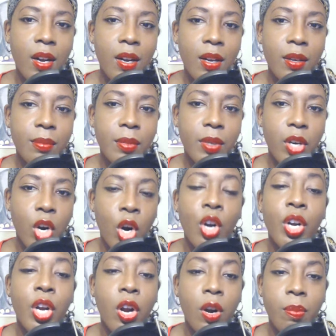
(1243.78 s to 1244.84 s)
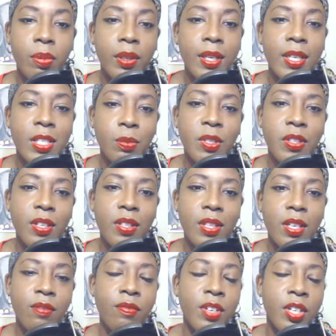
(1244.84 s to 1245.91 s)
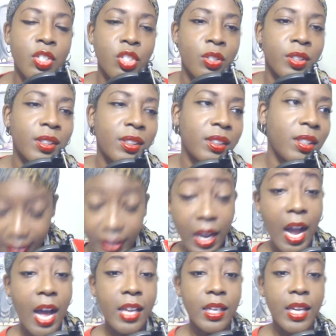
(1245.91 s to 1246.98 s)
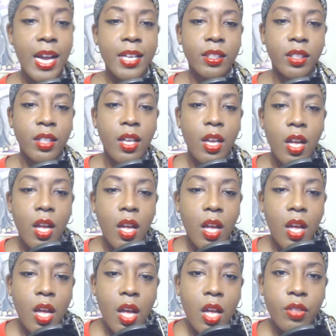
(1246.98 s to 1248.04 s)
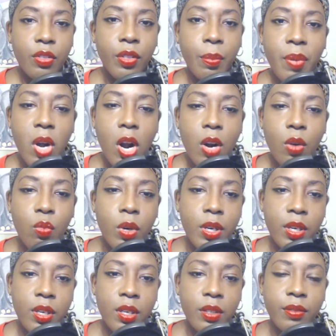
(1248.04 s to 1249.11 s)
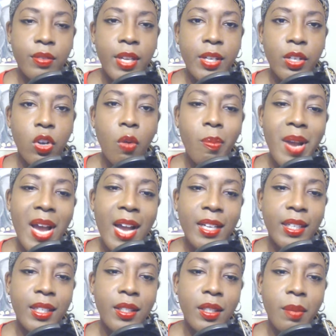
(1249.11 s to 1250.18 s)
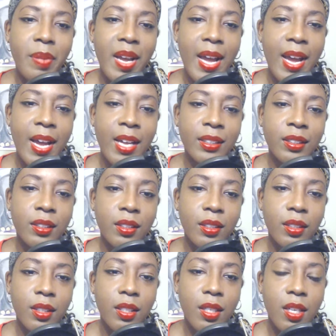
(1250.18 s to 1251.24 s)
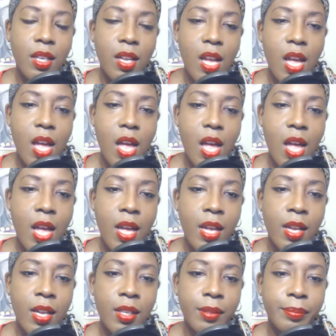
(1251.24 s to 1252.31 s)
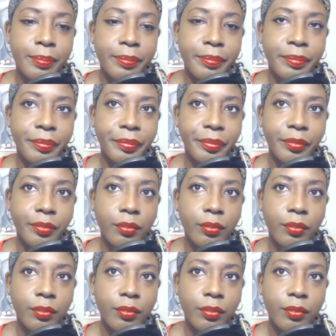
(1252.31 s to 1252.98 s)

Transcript: earn her place within the Avengers. I liked the part where they go back in the past and